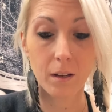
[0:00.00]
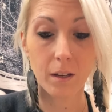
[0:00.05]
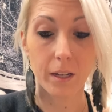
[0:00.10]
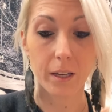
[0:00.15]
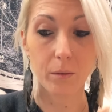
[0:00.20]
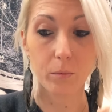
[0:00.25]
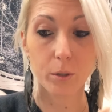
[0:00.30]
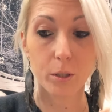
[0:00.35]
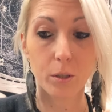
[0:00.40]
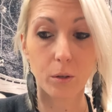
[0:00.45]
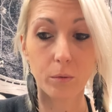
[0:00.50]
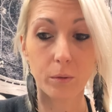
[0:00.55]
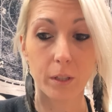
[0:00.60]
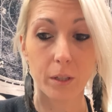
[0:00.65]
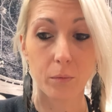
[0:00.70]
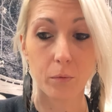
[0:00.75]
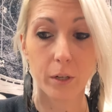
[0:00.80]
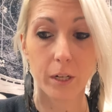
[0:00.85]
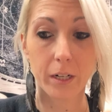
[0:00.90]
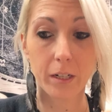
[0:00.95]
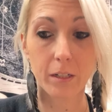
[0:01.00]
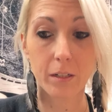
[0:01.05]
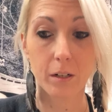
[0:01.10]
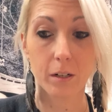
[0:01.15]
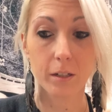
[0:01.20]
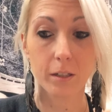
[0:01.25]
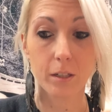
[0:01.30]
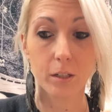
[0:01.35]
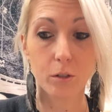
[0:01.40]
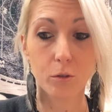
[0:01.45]
It was only when I
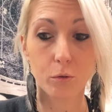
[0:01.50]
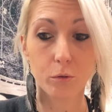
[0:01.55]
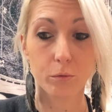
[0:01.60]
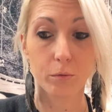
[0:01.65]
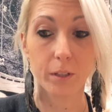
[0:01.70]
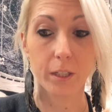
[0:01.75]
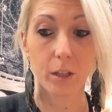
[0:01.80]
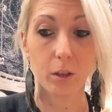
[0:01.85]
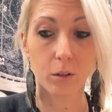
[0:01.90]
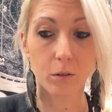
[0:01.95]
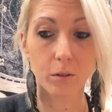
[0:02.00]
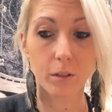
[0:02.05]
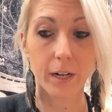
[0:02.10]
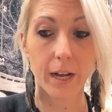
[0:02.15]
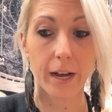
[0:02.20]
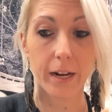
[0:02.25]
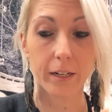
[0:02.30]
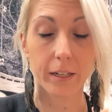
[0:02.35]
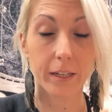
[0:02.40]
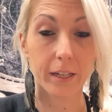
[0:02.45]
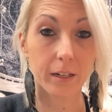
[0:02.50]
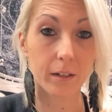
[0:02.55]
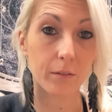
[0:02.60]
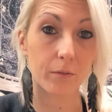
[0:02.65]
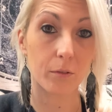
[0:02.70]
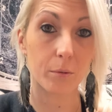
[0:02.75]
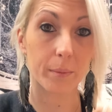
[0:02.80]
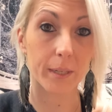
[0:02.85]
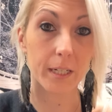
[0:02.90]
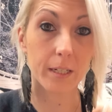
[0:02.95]
started to truly learn how to care
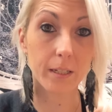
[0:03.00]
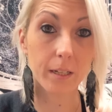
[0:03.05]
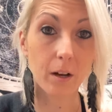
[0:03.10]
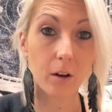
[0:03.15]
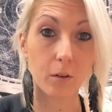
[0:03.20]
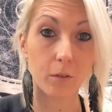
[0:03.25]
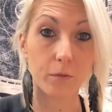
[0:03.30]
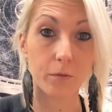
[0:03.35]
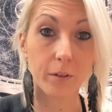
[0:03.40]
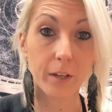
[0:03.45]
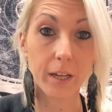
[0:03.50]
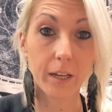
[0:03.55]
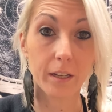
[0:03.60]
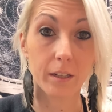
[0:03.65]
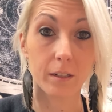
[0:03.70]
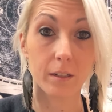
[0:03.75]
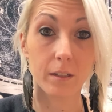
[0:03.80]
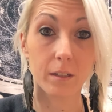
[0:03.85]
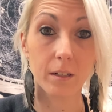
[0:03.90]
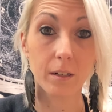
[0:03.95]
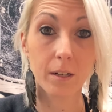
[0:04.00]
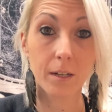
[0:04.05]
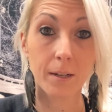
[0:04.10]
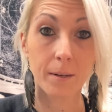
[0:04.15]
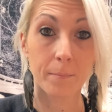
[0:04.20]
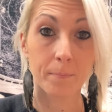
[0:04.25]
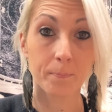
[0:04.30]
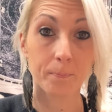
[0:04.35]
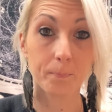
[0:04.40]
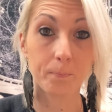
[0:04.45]
for myself, and
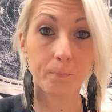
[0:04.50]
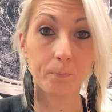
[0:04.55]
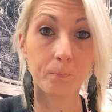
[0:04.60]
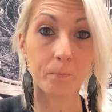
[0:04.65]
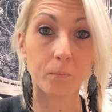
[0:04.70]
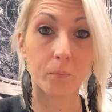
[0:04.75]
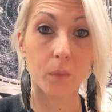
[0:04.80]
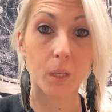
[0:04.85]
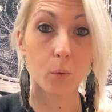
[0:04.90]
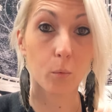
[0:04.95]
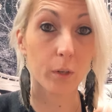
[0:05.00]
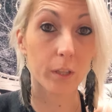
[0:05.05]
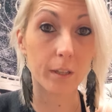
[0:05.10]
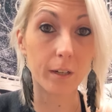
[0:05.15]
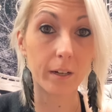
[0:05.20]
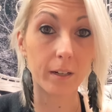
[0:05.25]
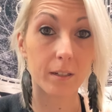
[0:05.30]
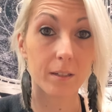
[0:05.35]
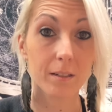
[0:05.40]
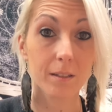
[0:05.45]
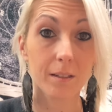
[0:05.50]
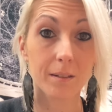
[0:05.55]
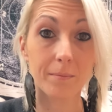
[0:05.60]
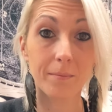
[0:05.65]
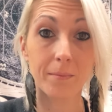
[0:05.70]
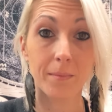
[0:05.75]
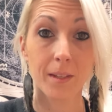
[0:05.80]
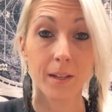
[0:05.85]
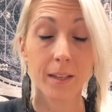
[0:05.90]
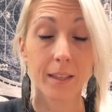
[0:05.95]
with us,
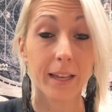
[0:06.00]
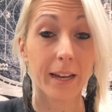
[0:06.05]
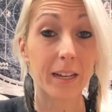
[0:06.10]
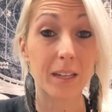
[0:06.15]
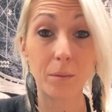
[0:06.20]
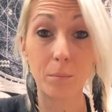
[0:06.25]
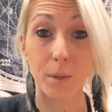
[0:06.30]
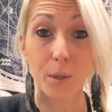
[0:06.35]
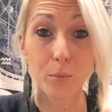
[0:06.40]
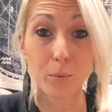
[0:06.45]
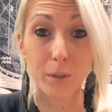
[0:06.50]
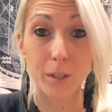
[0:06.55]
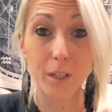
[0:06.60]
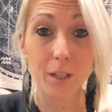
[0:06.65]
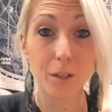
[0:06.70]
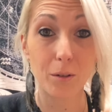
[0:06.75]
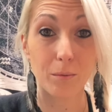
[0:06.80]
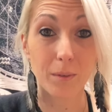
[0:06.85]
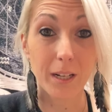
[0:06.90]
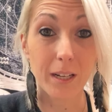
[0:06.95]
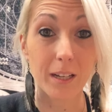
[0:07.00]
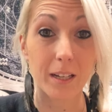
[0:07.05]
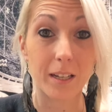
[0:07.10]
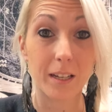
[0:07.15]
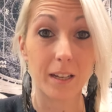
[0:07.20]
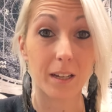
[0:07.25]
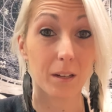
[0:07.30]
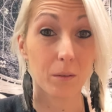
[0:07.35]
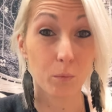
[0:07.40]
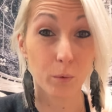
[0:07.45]
that can be really
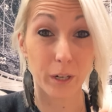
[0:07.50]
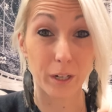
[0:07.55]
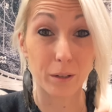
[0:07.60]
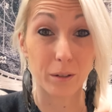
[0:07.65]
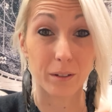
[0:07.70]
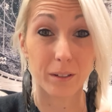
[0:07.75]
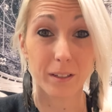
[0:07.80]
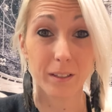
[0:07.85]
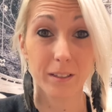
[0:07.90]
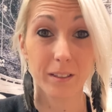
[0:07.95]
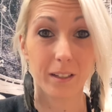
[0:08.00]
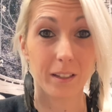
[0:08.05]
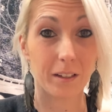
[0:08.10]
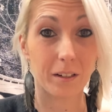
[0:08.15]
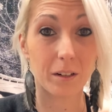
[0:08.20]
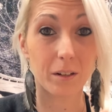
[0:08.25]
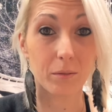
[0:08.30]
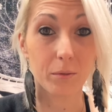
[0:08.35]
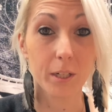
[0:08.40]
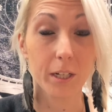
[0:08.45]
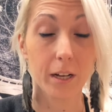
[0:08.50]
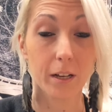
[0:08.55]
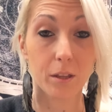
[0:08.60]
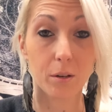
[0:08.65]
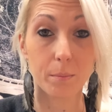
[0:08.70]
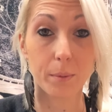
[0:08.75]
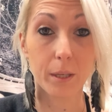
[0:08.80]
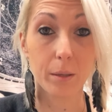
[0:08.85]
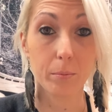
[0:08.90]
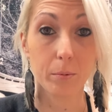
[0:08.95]
unique and weird, you know, to
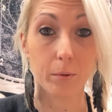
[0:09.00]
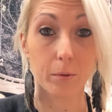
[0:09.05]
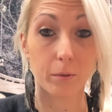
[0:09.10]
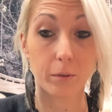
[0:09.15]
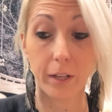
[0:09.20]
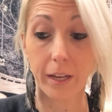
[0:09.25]
other people.